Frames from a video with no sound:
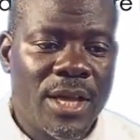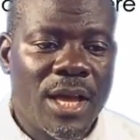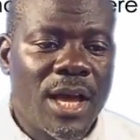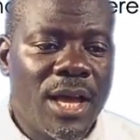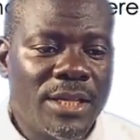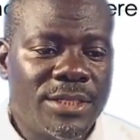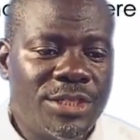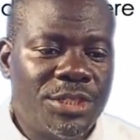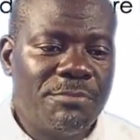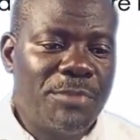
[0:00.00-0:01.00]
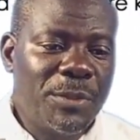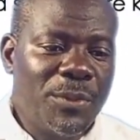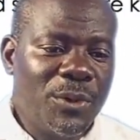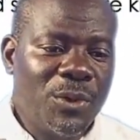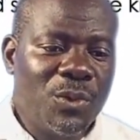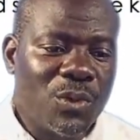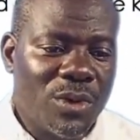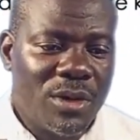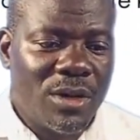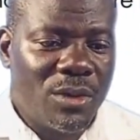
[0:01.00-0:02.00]
And people
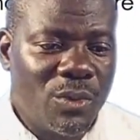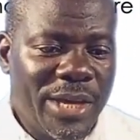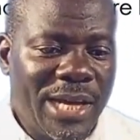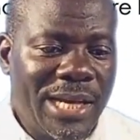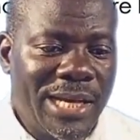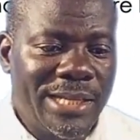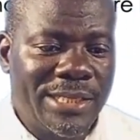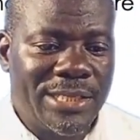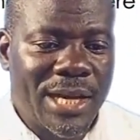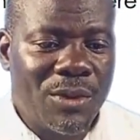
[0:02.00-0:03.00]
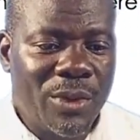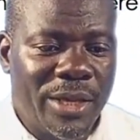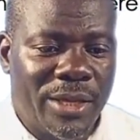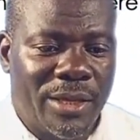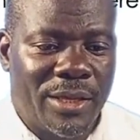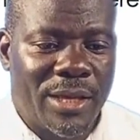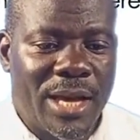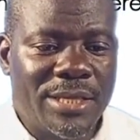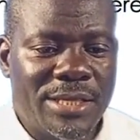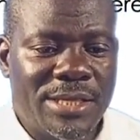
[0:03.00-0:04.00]
were carried away
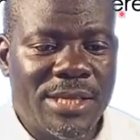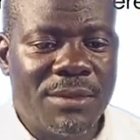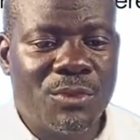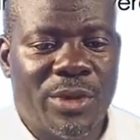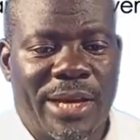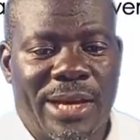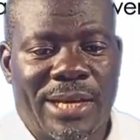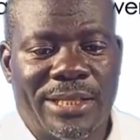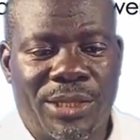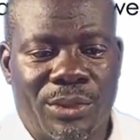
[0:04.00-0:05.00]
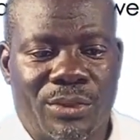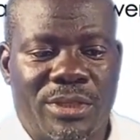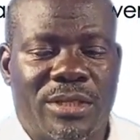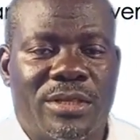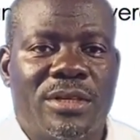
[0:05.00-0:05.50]
and some were killed.